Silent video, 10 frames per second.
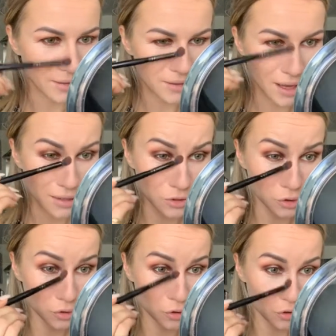
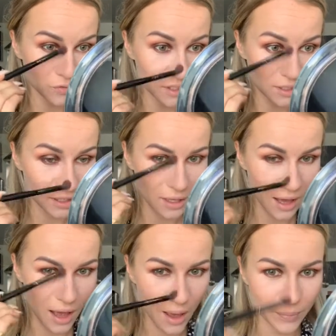until you're obviously
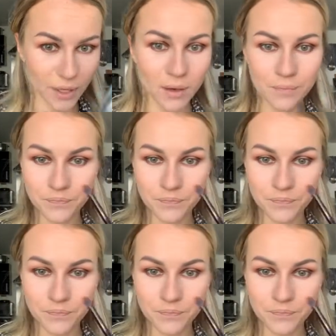happy.